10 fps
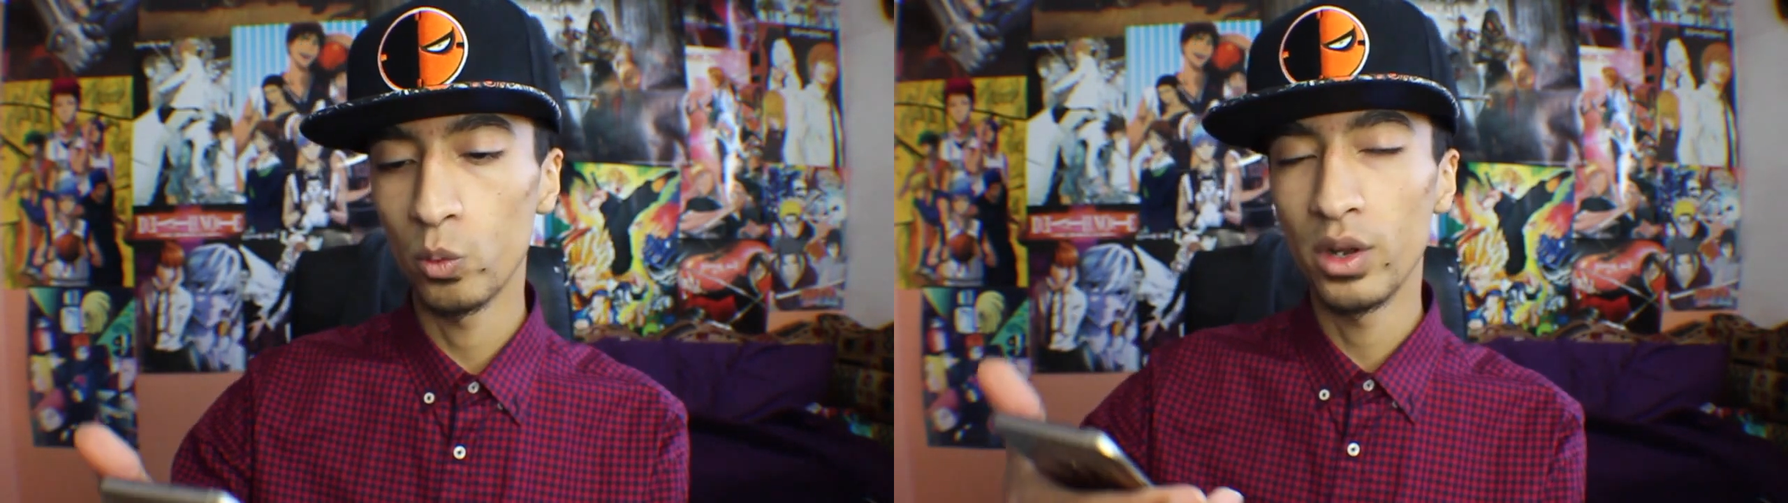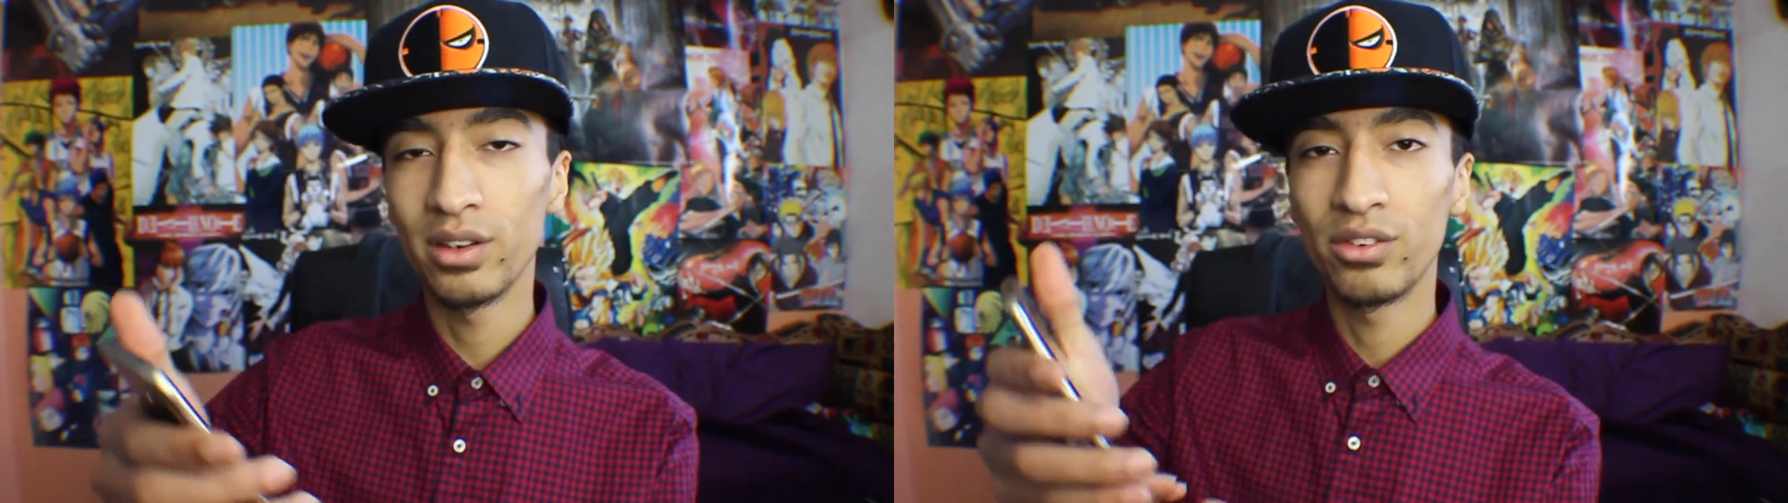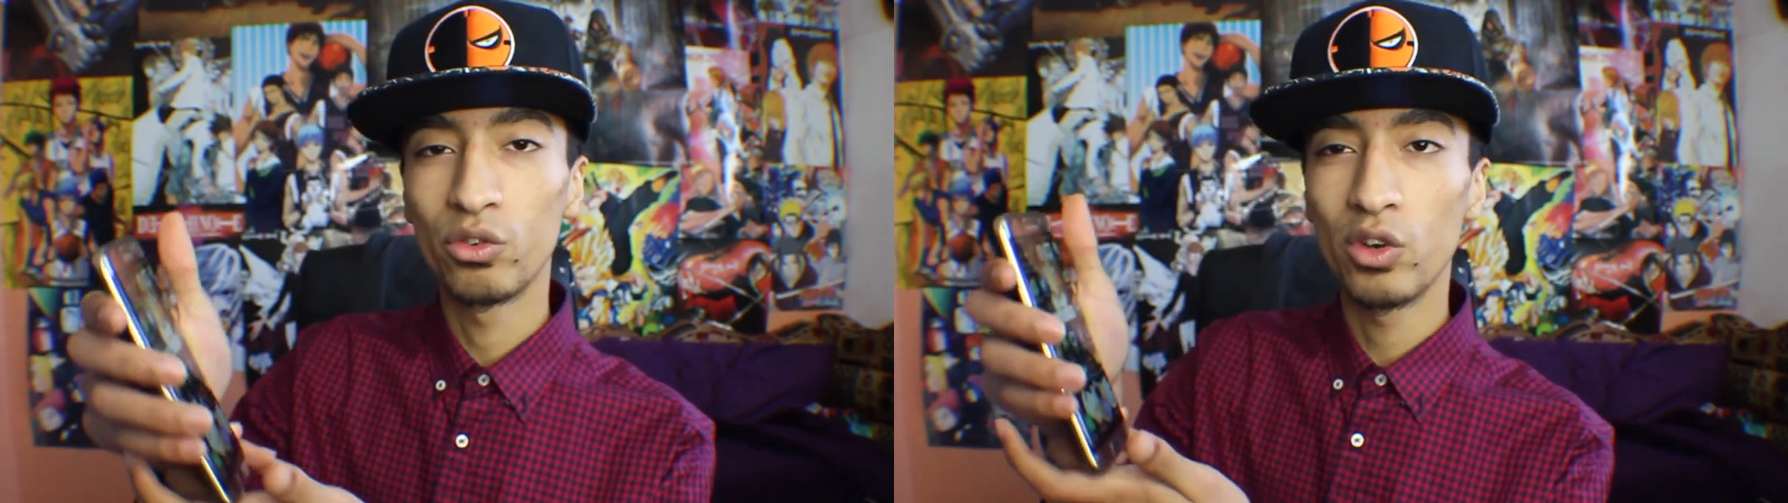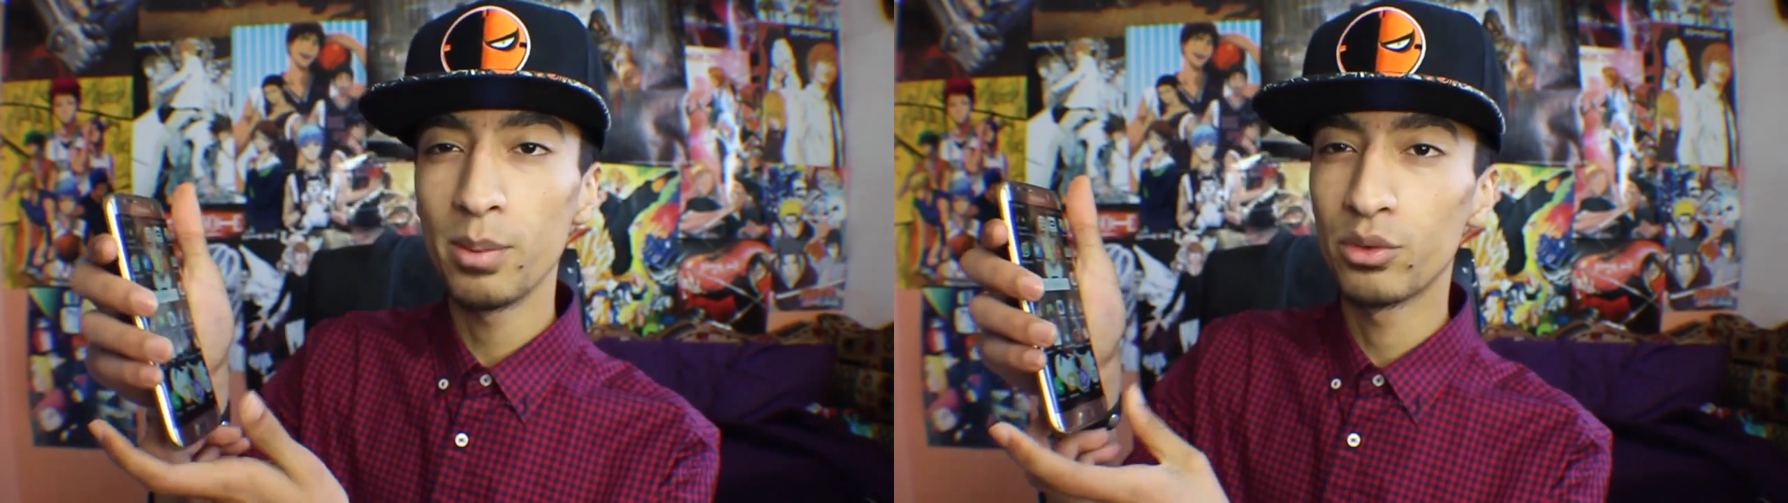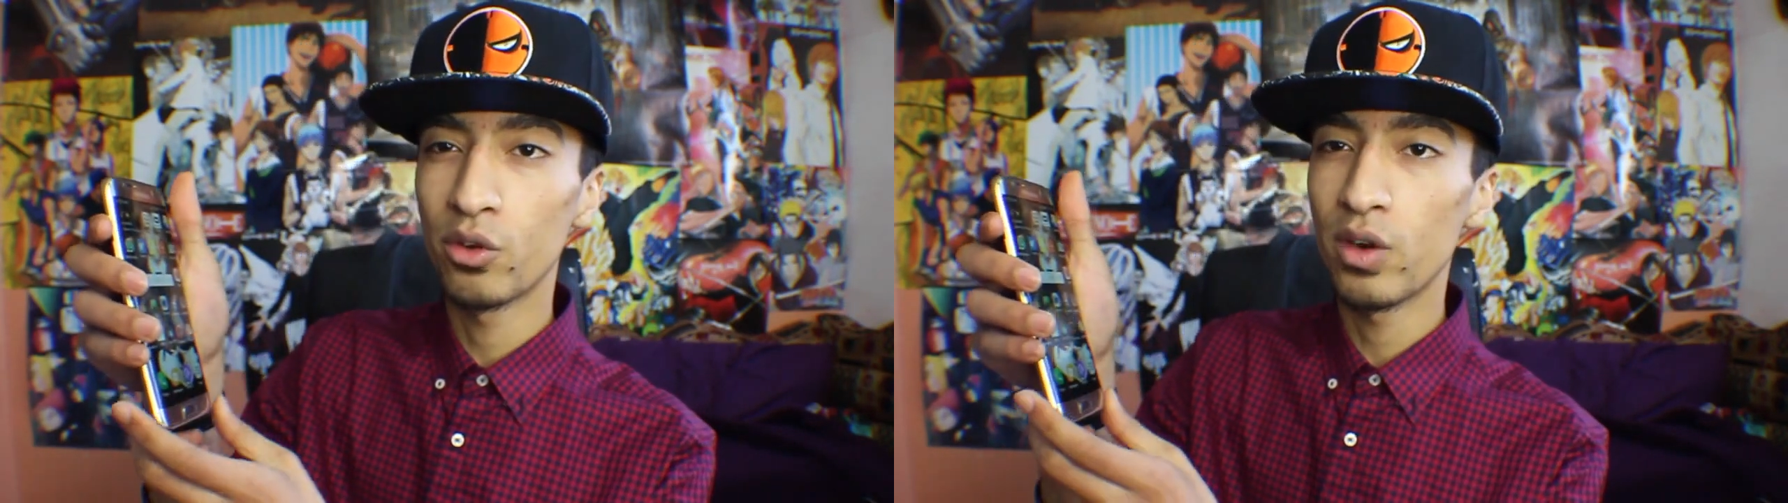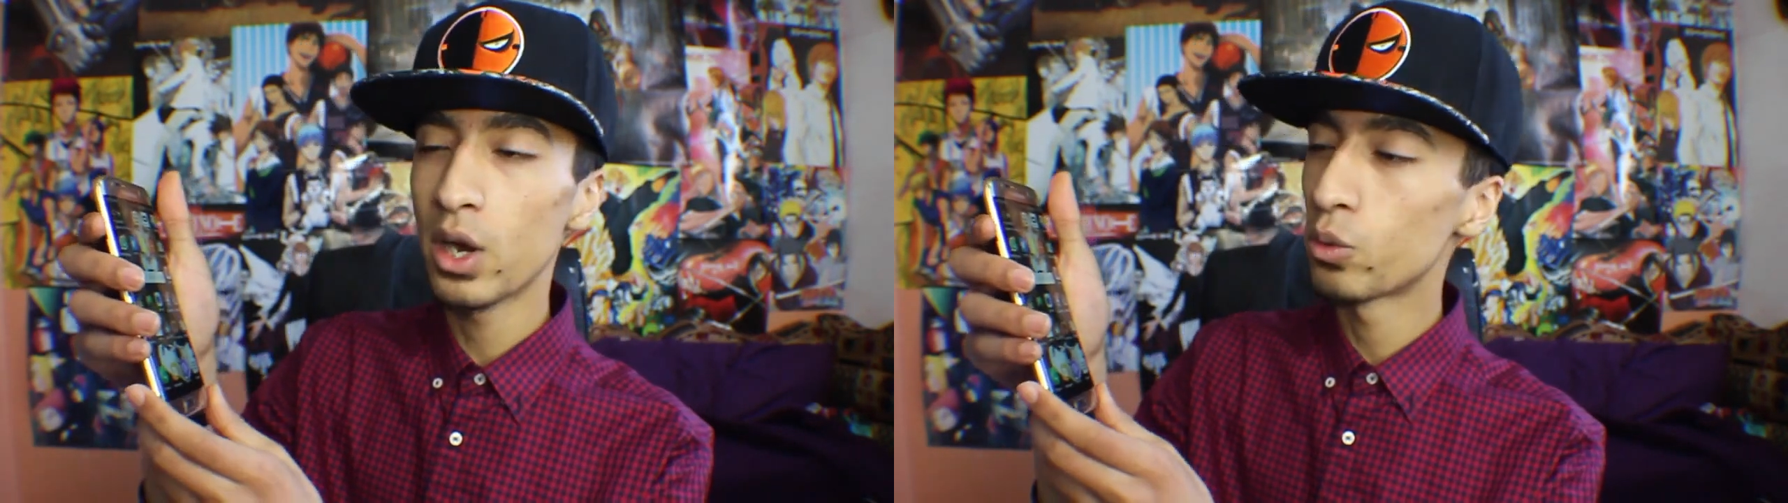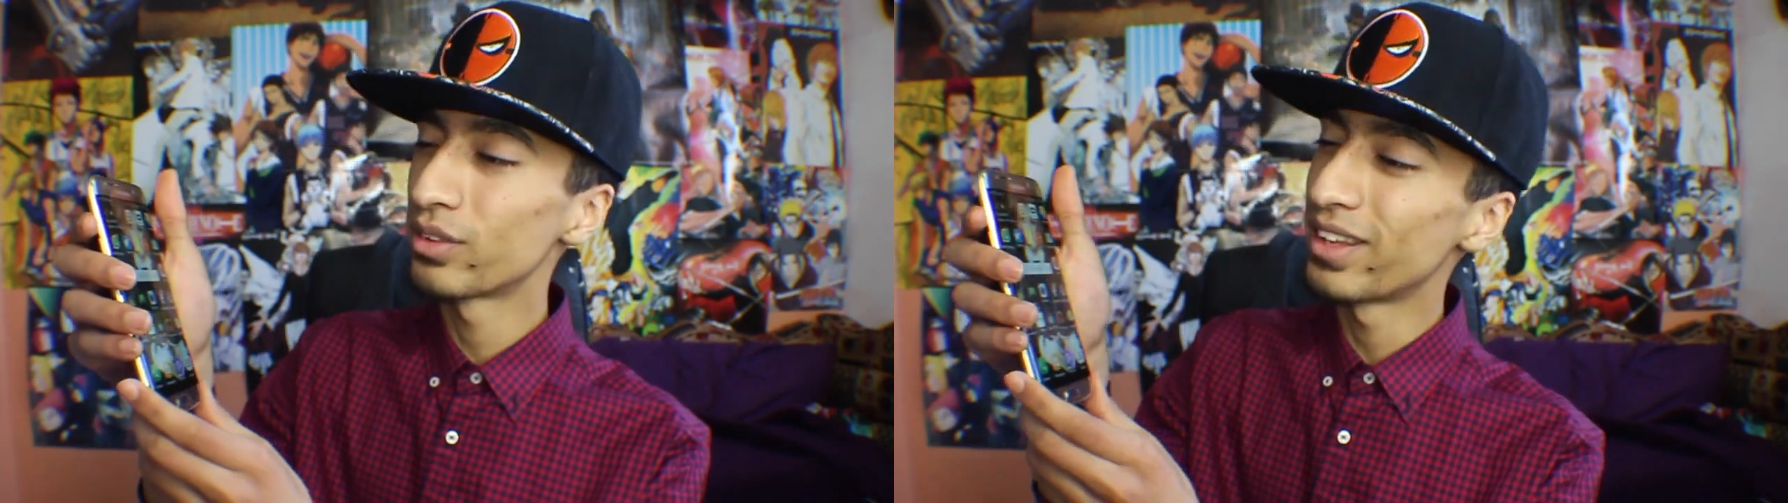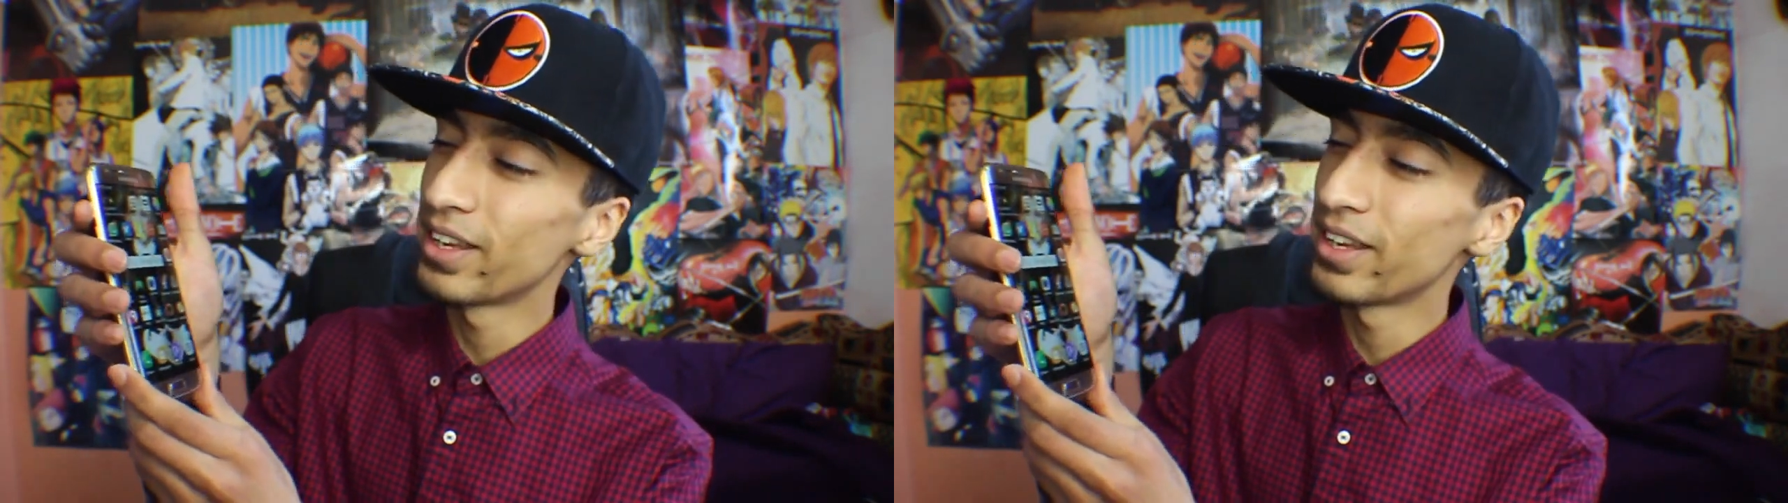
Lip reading: once wrapped around,